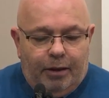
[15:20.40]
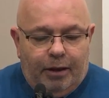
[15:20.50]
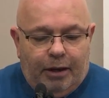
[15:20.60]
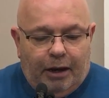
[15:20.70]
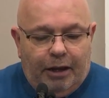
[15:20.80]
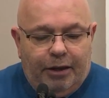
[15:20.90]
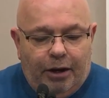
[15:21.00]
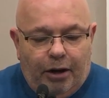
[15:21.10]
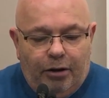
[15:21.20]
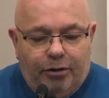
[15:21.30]
And I
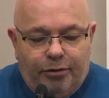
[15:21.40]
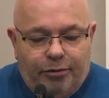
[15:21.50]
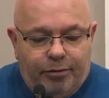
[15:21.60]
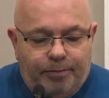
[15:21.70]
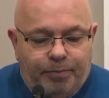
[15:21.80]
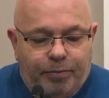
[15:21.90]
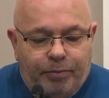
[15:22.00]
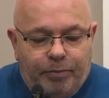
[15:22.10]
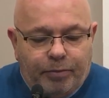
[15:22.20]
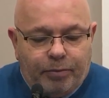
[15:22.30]
can notice
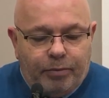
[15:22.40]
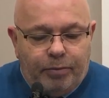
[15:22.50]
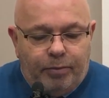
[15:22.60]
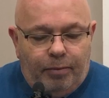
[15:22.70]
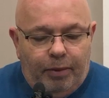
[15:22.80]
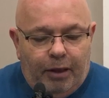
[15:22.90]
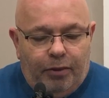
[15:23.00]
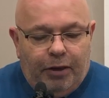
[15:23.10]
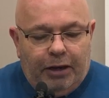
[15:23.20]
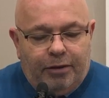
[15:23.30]

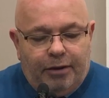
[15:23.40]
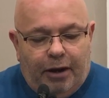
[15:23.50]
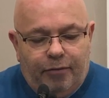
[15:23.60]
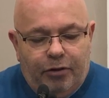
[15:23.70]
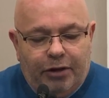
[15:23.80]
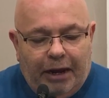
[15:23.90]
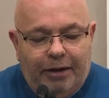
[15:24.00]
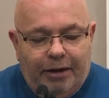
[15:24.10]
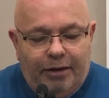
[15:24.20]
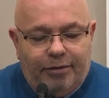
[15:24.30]
that uh, verse
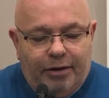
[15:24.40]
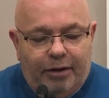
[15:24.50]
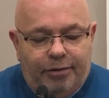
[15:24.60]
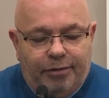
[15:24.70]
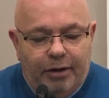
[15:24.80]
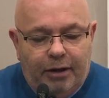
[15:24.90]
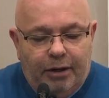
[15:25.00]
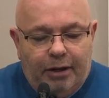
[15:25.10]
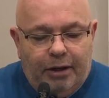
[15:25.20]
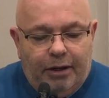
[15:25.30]
18 says
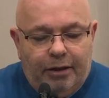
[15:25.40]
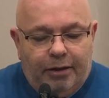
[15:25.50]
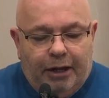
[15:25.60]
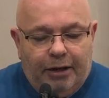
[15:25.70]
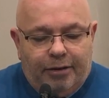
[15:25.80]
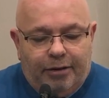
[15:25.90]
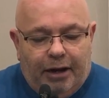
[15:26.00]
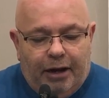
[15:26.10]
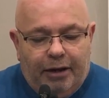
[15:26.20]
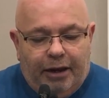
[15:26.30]
that
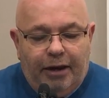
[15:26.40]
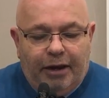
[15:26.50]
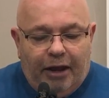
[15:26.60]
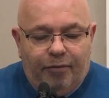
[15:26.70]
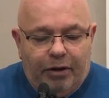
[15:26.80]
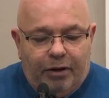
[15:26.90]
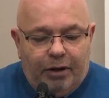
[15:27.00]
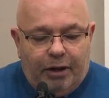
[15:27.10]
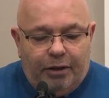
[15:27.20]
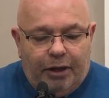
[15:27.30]
uh, King
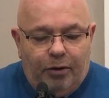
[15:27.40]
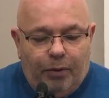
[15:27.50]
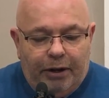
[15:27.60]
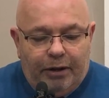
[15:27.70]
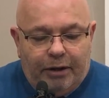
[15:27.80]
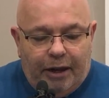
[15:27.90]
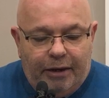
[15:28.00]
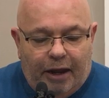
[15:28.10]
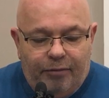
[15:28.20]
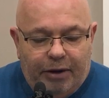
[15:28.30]
David, then went King
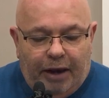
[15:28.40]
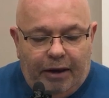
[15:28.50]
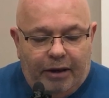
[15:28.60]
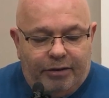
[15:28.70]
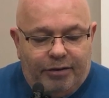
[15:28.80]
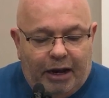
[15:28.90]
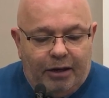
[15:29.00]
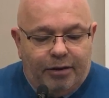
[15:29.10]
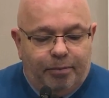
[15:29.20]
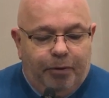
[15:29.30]
David in and
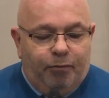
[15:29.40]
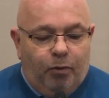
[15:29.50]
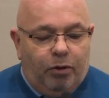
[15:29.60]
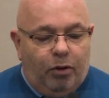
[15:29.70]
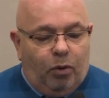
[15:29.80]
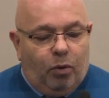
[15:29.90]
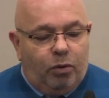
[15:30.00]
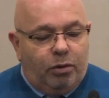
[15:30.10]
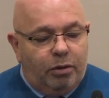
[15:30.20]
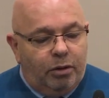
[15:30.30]
sat before the Lord,